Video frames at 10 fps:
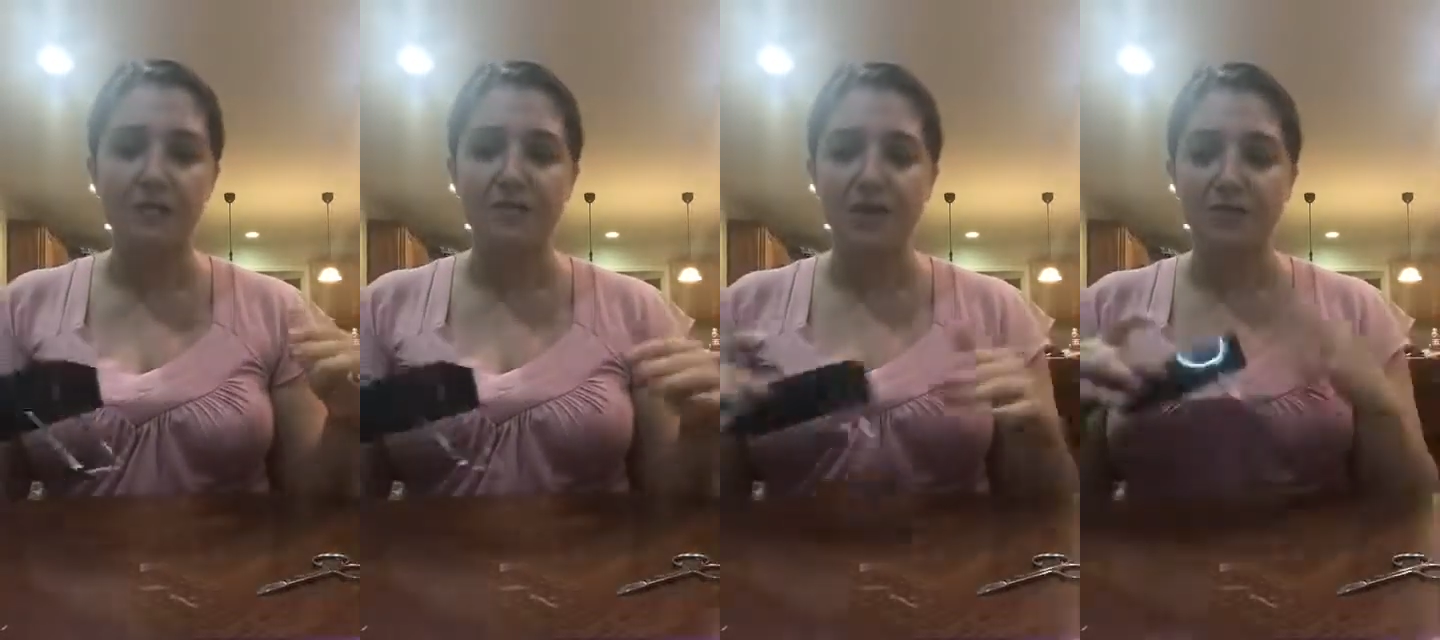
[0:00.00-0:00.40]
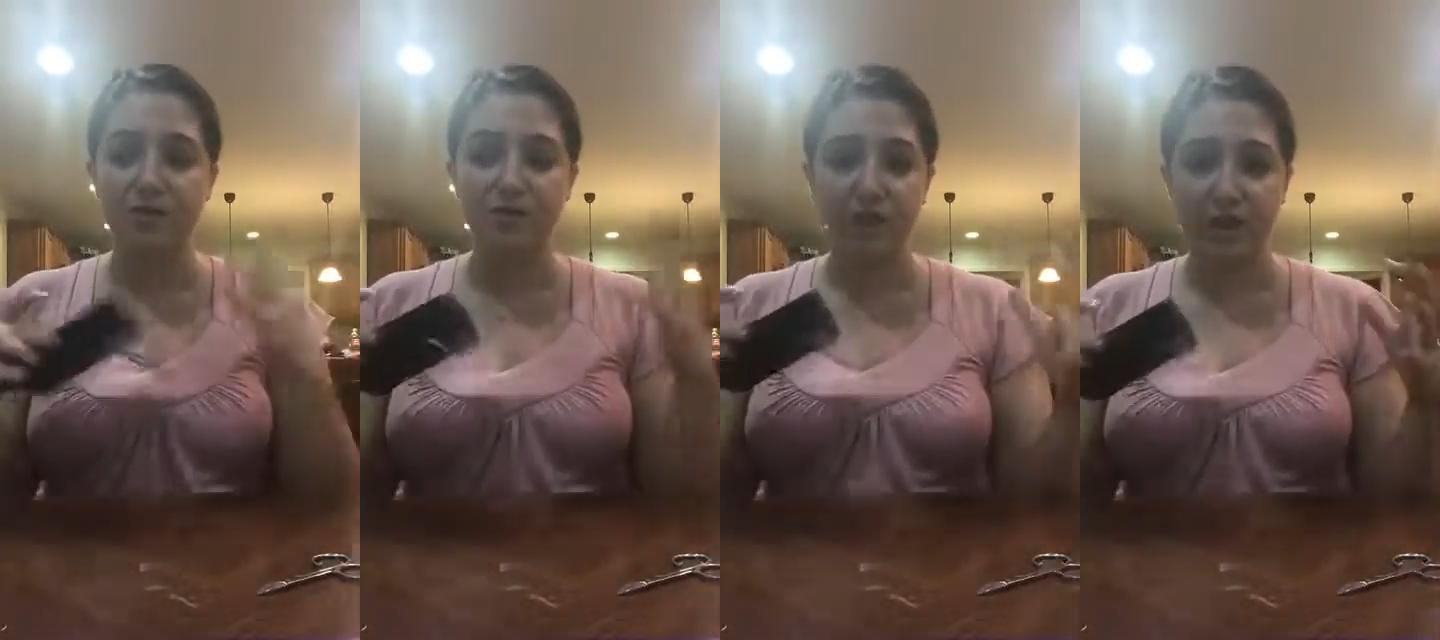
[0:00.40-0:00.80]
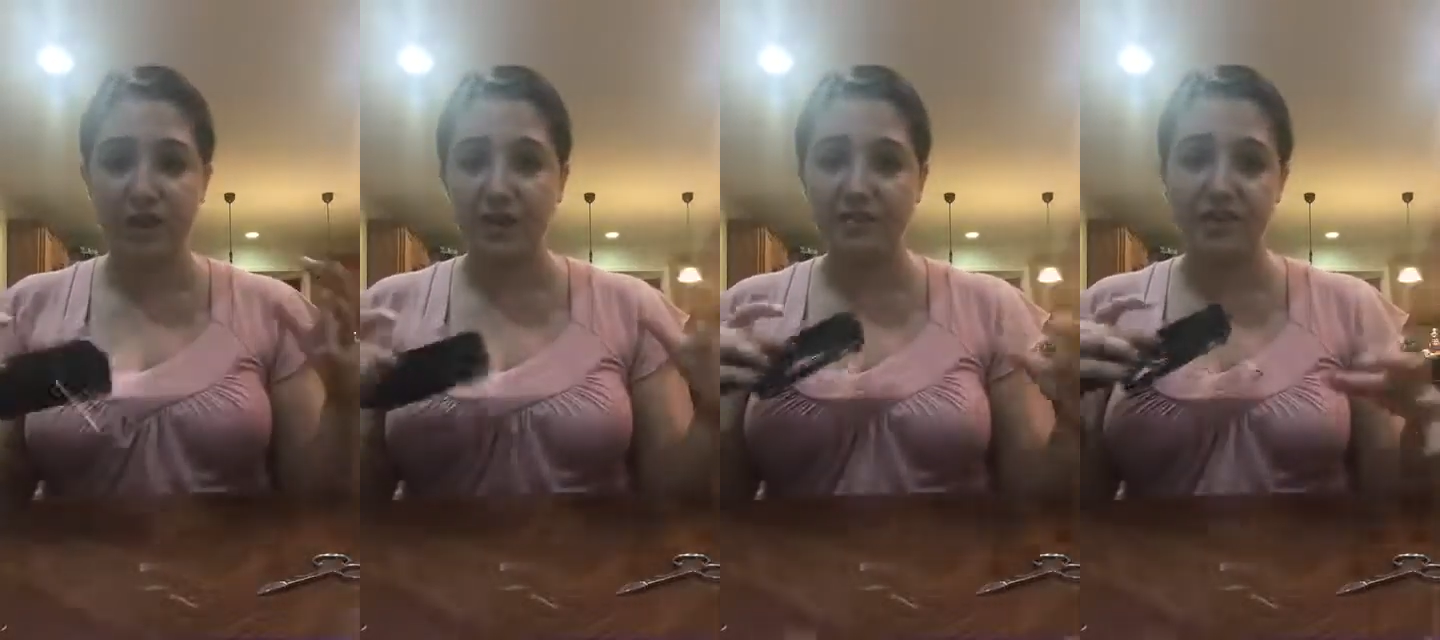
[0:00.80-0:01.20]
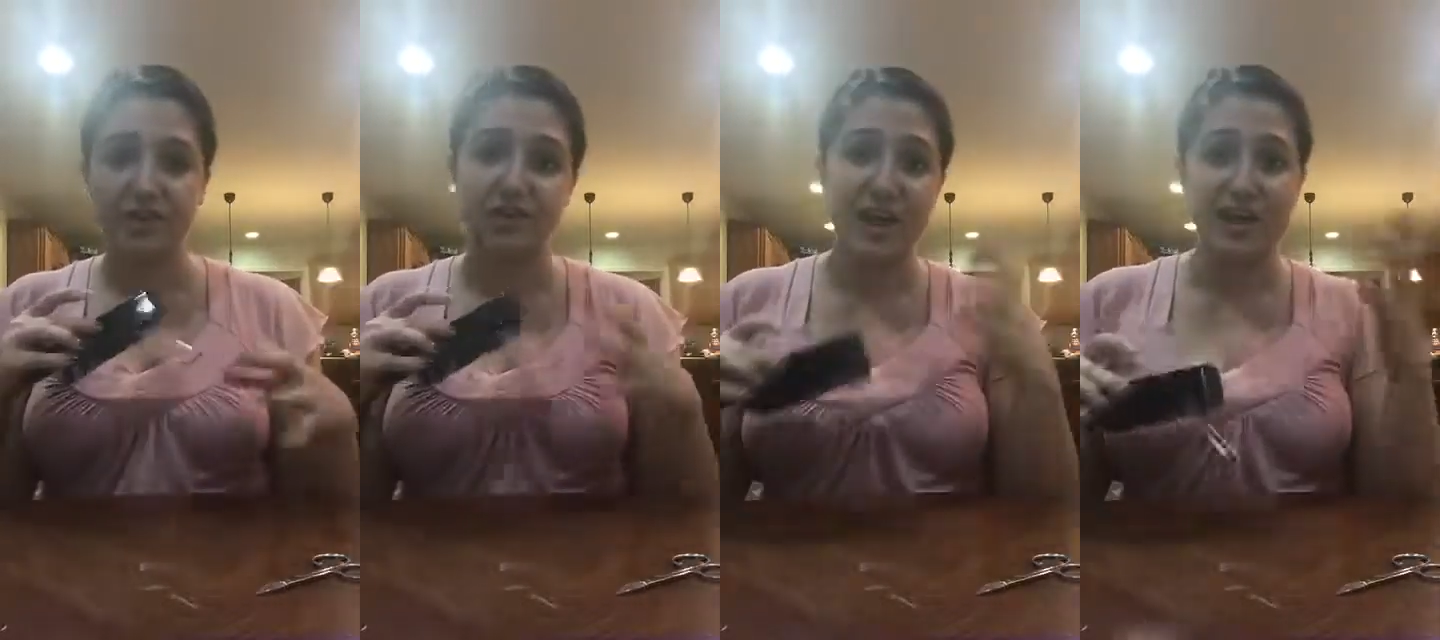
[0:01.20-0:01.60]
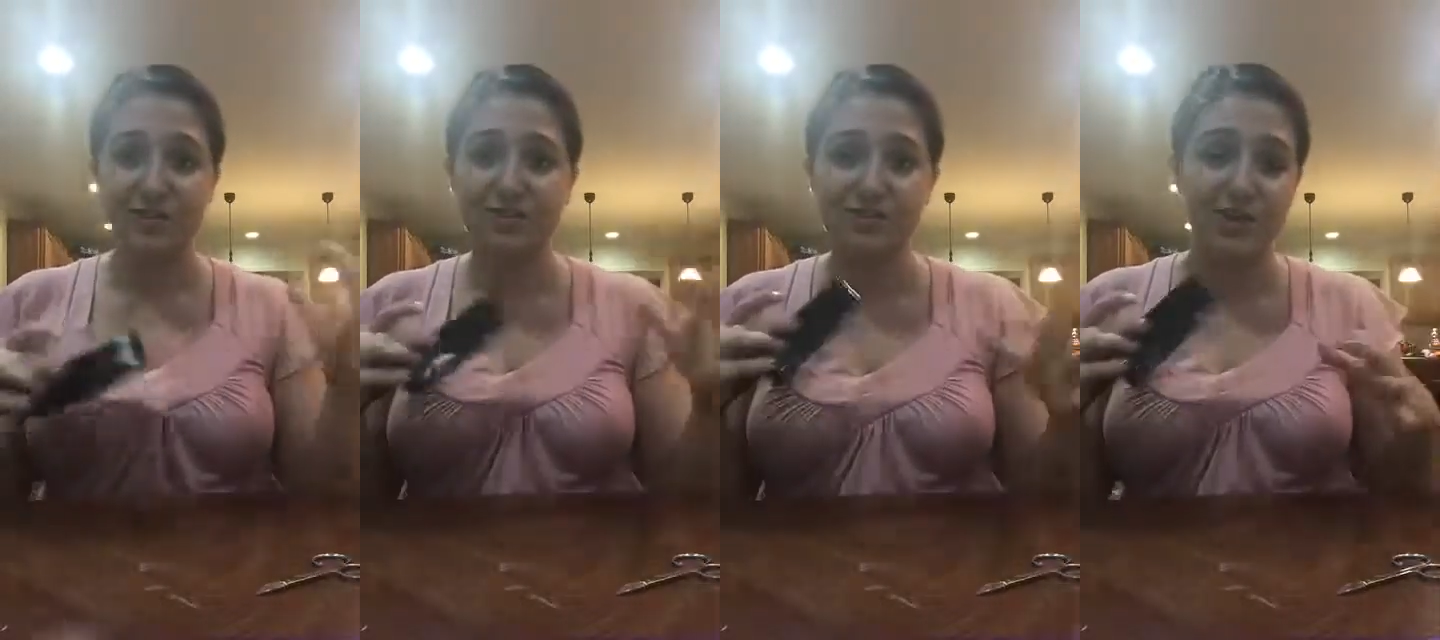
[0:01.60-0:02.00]
if you're looking to kind
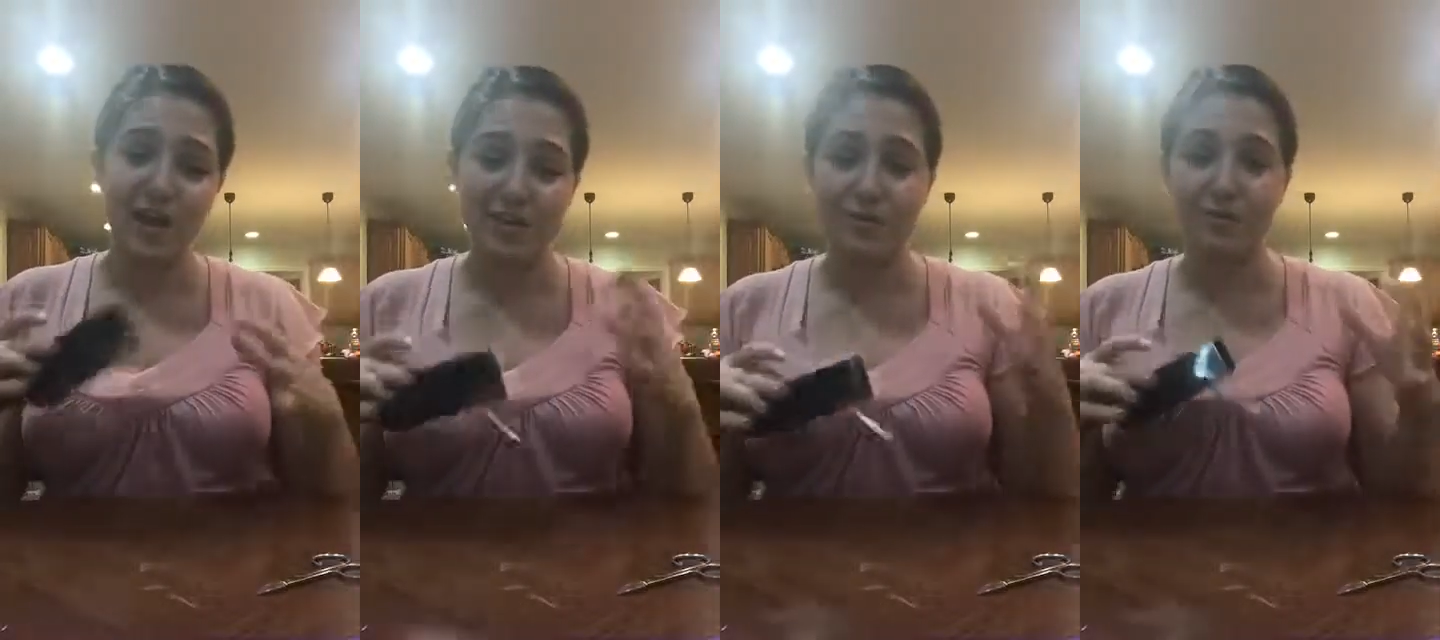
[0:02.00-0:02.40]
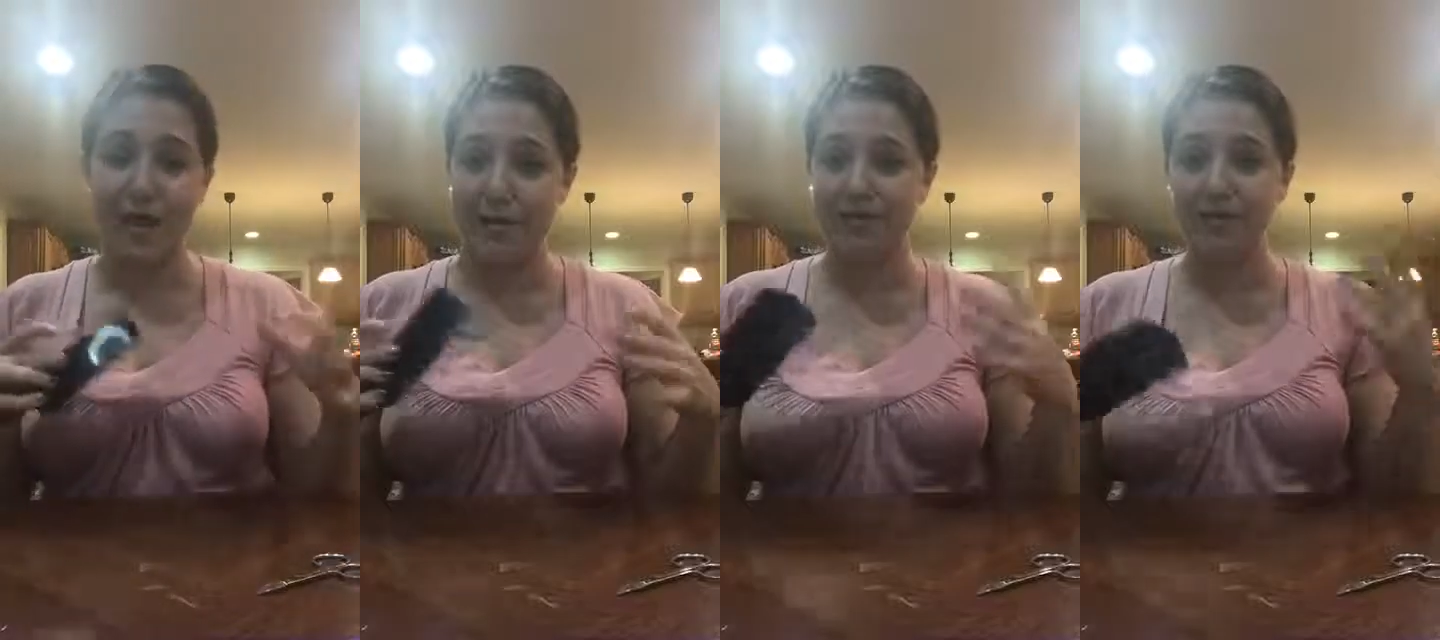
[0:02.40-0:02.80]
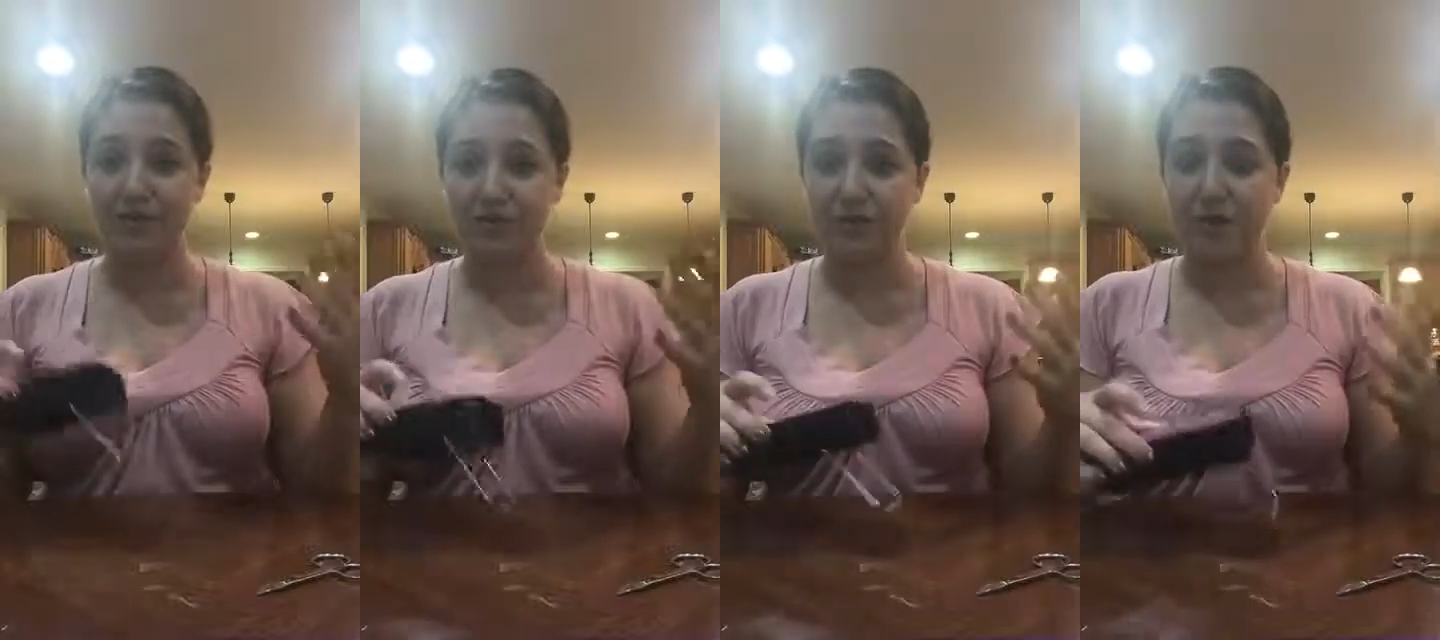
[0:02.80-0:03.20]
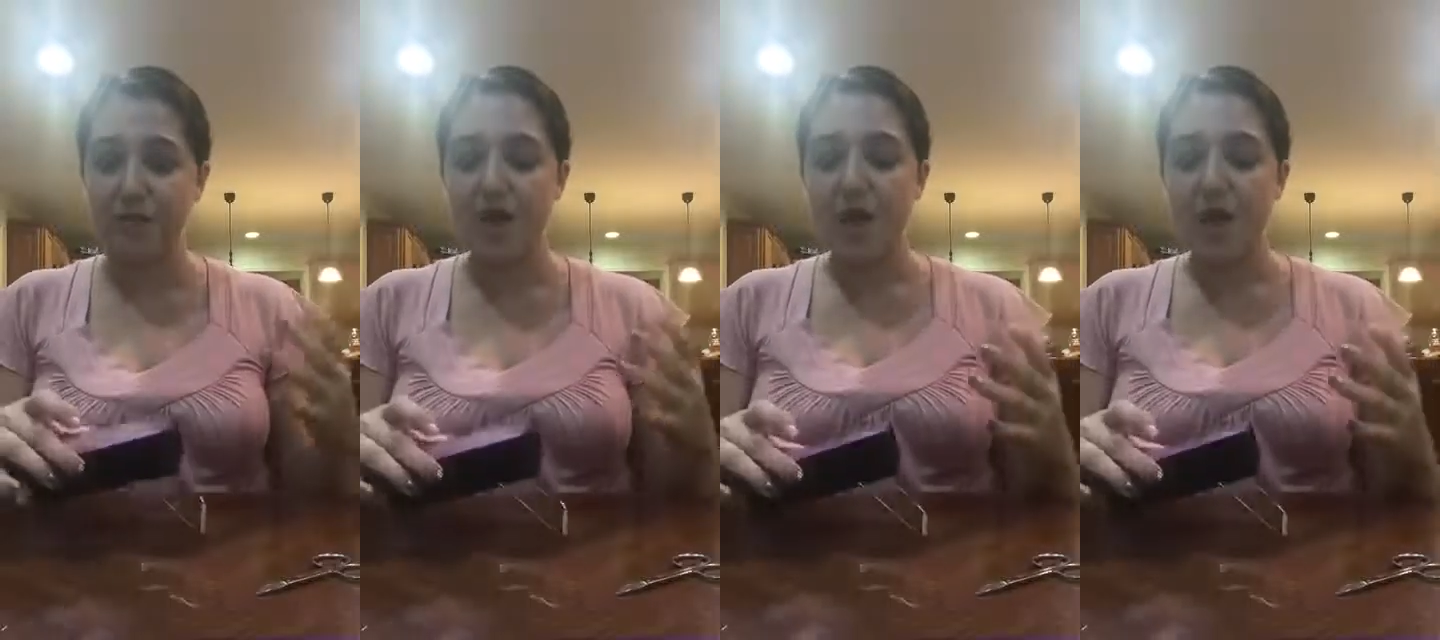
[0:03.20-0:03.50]
of try the wraps and do them.